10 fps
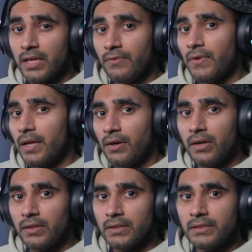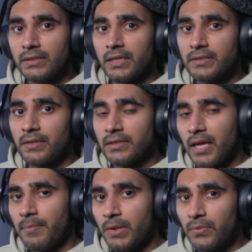if at all, until I start
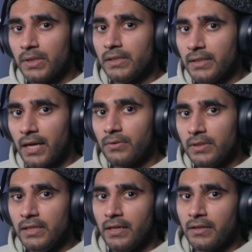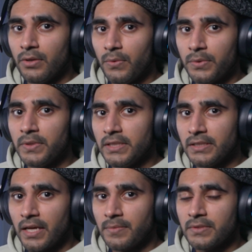typing really loudly, and no one really
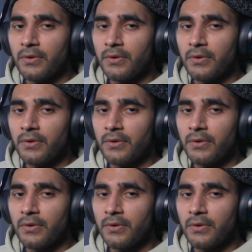types.